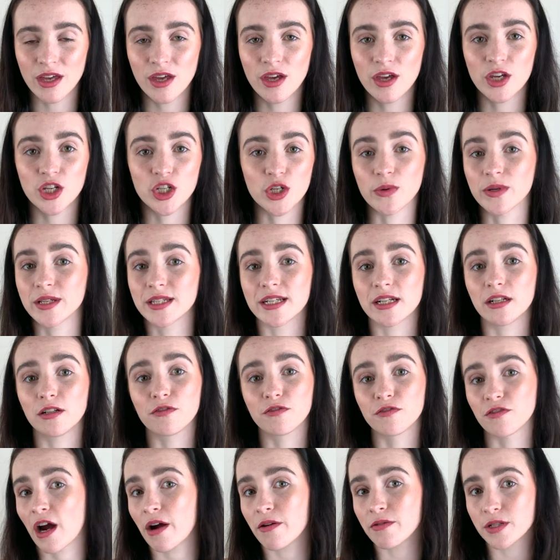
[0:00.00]
she was still
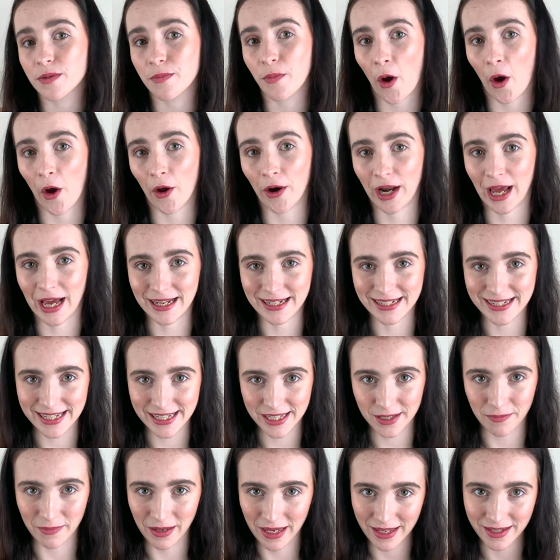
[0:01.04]
frowned upon and
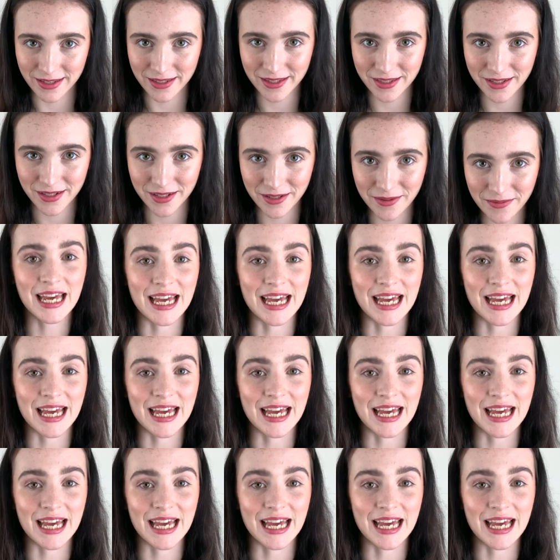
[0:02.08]
dismissed.